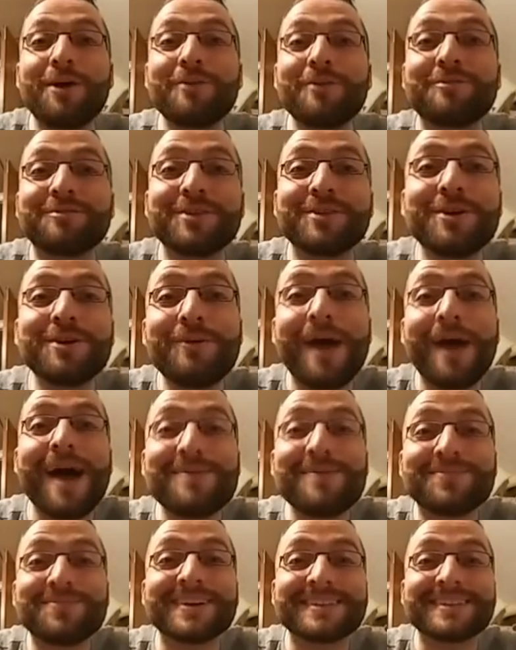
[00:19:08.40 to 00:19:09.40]
few
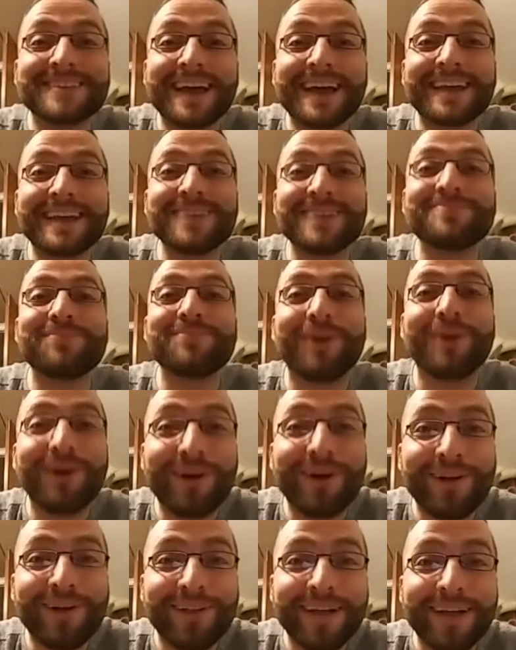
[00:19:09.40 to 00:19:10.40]
epics I can
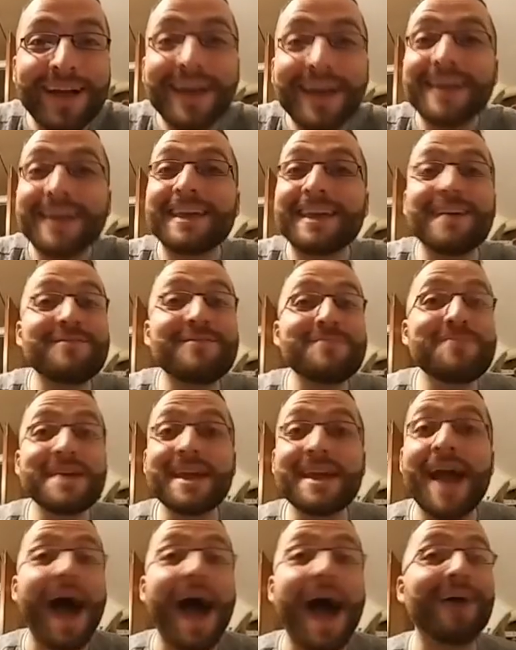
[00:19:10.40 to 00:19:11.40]
pull. Give
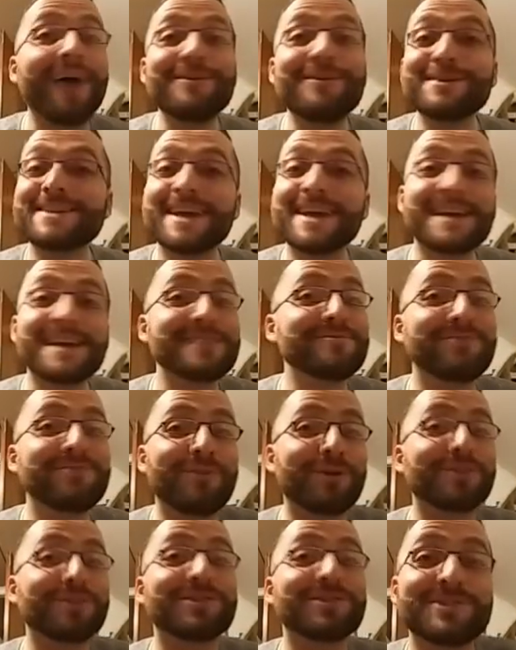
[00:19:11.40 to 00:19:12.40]
me, I would take
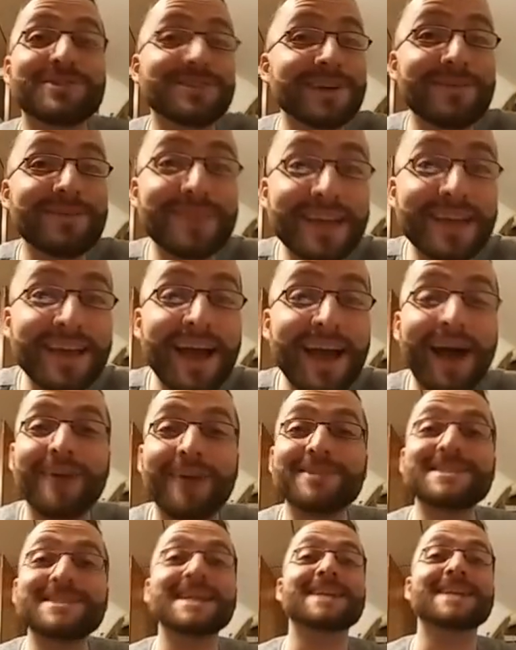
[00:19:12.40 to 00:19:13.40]
Enforcer Jimmy, I
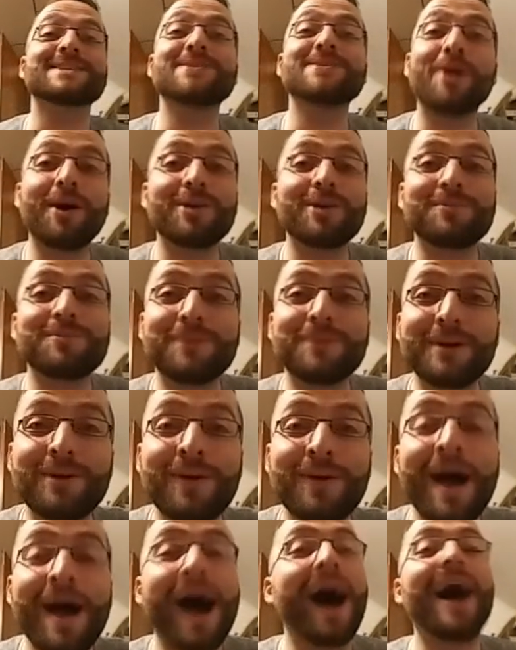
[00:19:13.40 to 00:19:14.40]
would take Dog
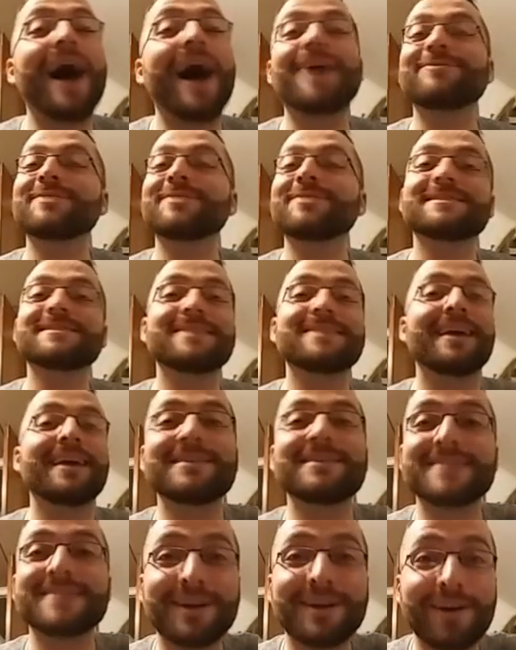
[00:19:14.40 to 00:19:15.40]
Poo, obviously I
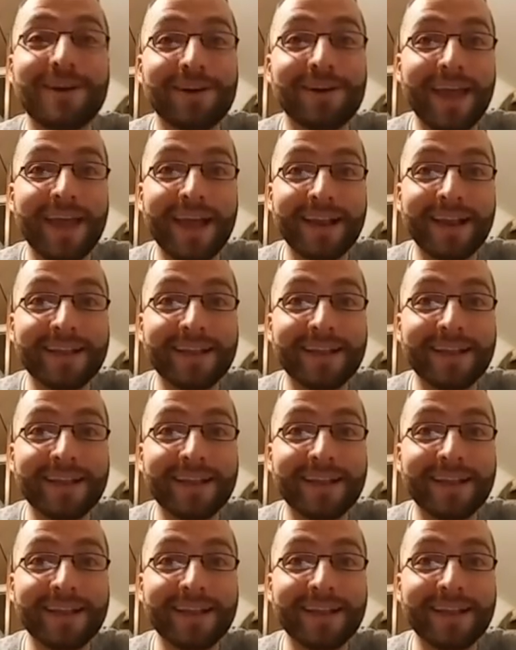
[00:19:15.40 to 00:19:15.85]
would take Cocaine